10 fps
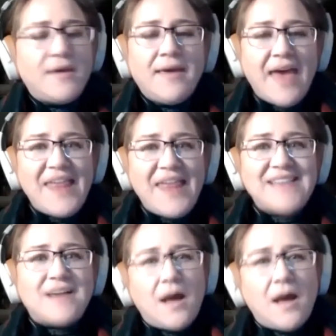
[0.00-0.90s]
And it
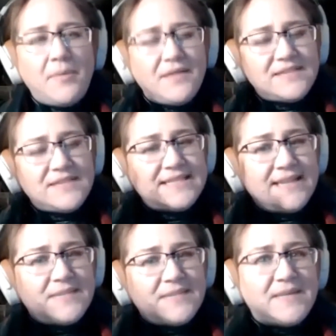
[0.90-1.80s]
has a couple of
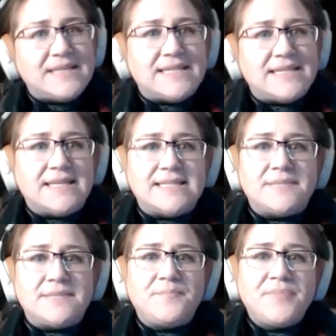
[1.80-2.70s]
distinct
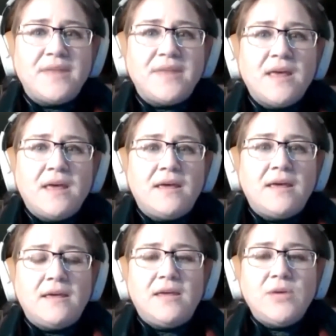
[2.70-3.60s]
pieces.
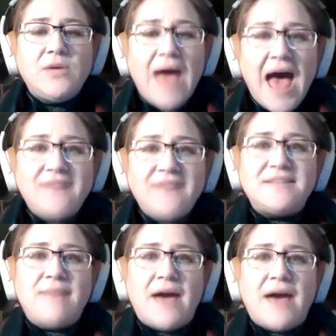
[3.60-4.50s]
You have
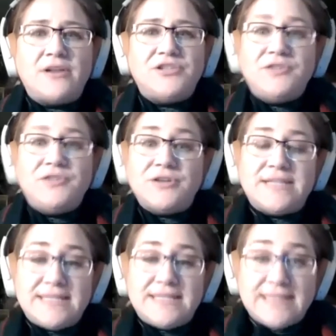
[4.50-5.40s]
to matter to
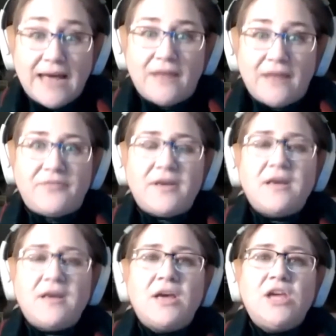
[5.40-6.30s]
yourself.
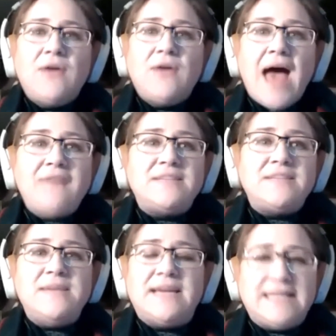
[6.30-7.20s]
You have to
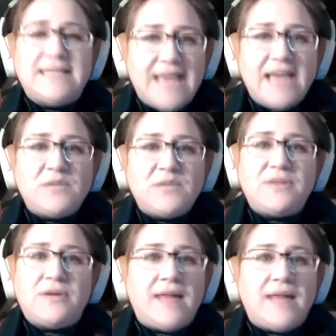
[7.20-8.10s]
be content
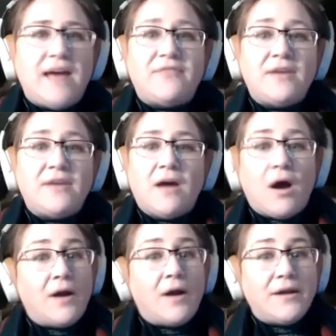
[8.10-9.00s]
with your life.
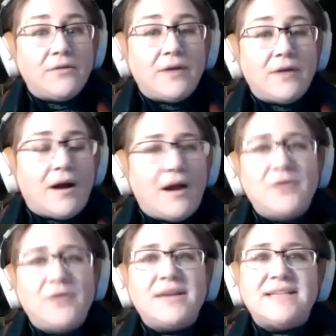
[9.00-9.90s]
Are you? Are
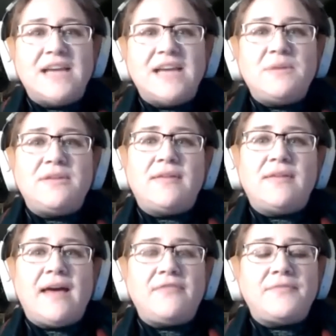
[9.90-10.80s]
you content with your
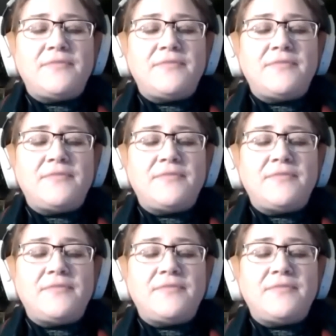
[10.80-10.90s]
life?